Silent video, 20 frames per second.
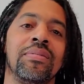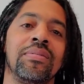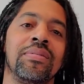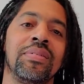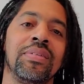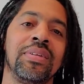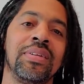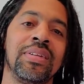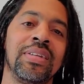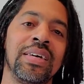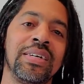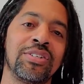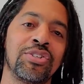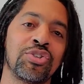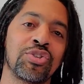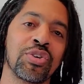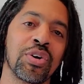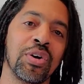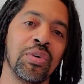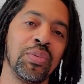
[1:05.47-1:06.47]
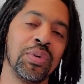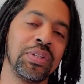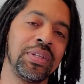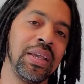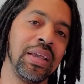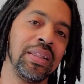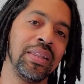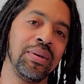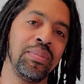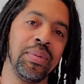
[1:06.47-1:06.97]
let's start with
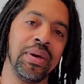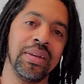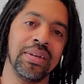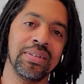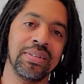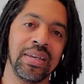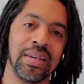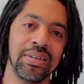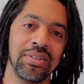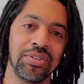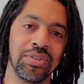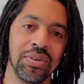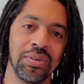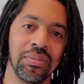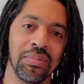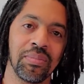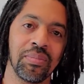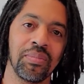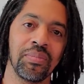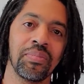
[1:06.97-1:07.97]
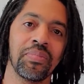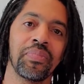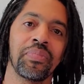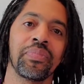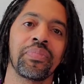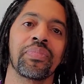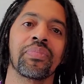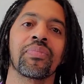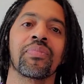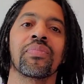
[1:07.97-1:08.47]
daily meditation.
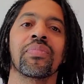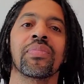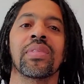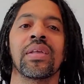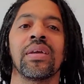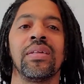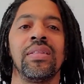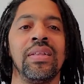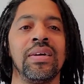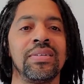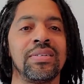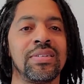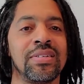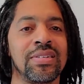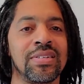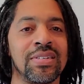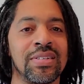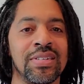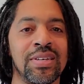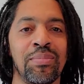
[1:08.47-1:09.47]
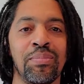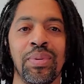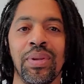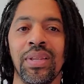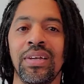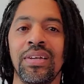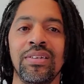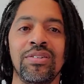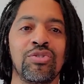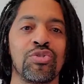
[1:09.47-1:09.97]
Let's
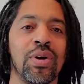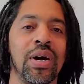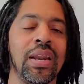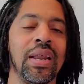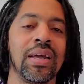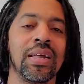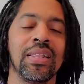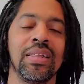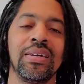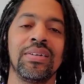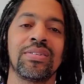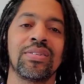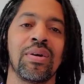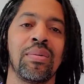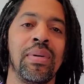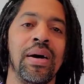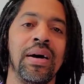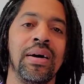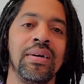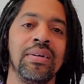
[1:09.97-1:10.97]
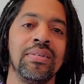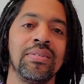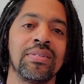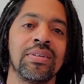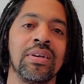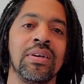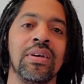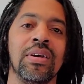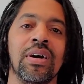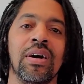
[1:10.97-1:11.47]
simply try to cleanse our minds
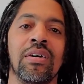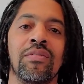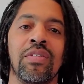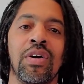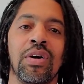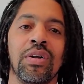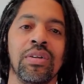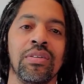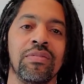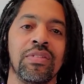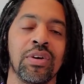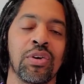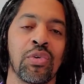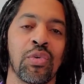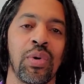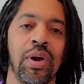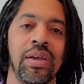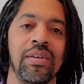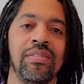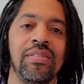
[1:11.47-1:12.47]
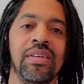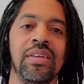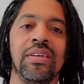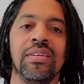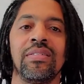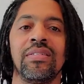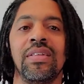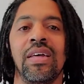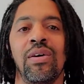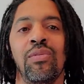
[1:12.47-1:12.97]
of all of the
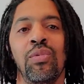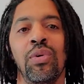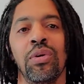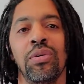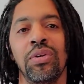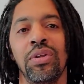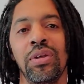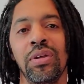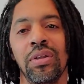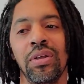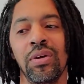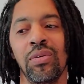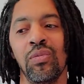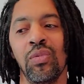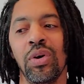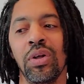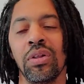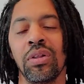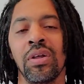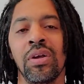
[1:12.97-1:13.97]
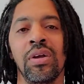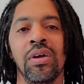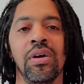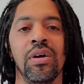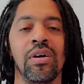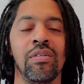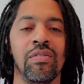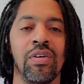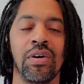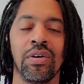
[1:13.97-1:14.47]
craziness that we're dealing with,
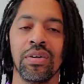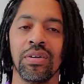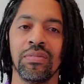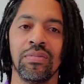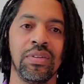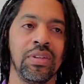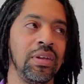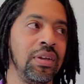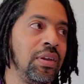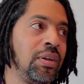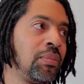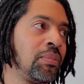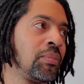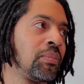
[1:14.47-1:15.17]
of all of the